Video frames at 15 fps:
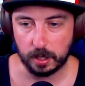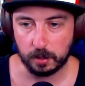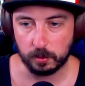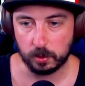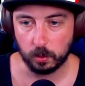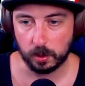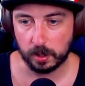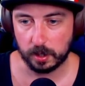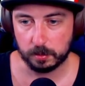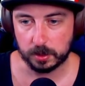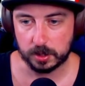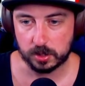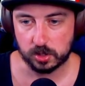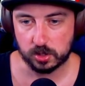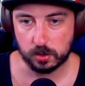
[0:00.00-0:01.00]
We were able
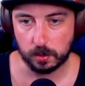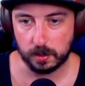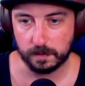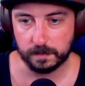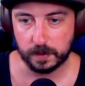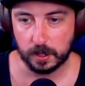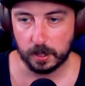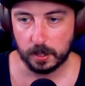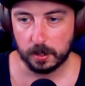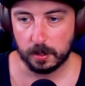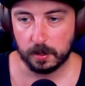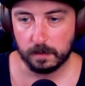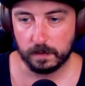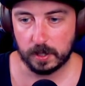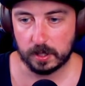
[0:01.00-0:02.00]
to sort of
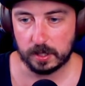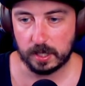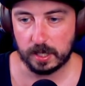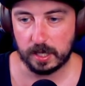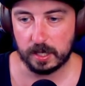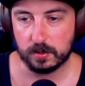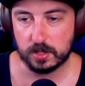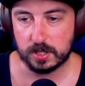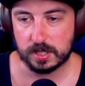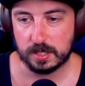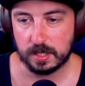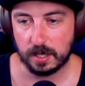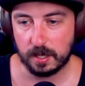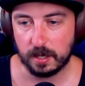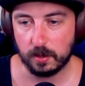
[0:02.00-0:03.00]
figure that out, just
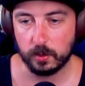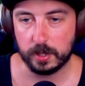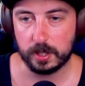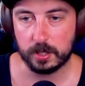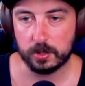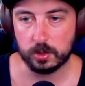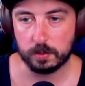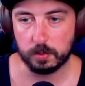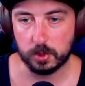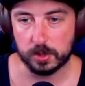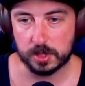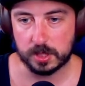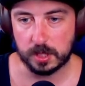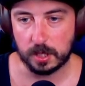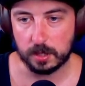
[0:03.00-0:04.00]
not
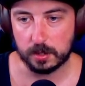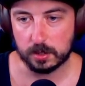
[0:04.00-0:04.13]
100%.